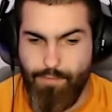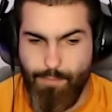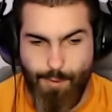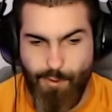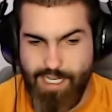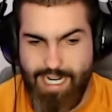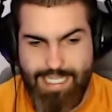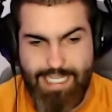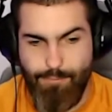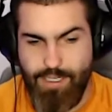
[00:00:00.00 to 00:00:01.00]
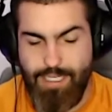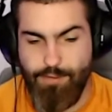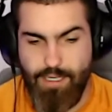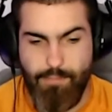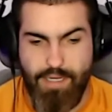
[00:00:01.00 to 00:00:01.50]
from 2019 when he
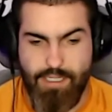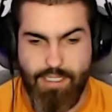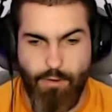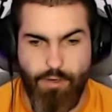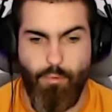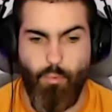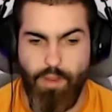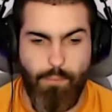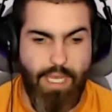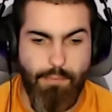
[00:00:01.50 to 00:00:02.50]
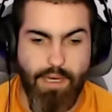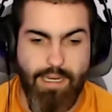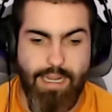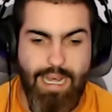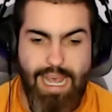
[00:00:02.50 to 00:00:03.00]
was on Minnesota with
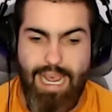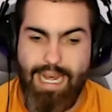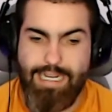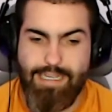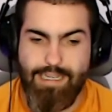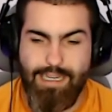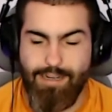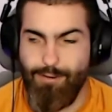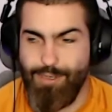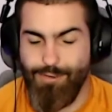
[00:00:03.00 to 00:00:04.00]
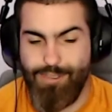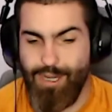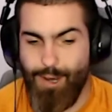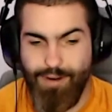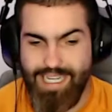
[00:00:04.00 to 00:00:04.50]
Bateman. And, you
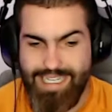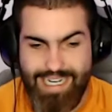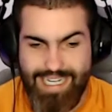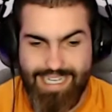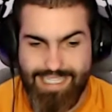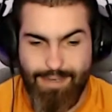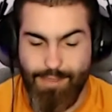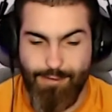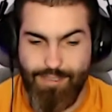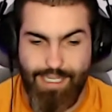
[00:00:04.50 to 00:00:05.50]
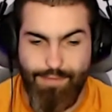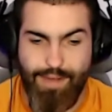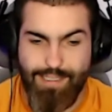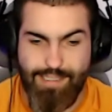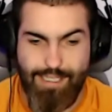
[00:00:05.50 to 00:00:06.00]
saw what he did against some of those
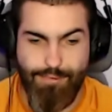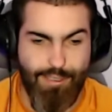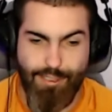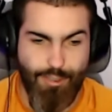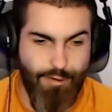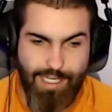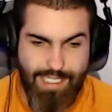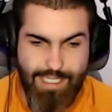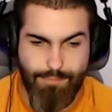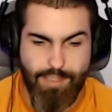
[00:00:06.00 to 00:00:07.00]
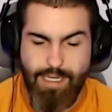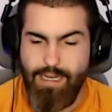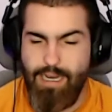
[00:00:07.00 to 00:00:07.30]
defenses. He was destroying teams.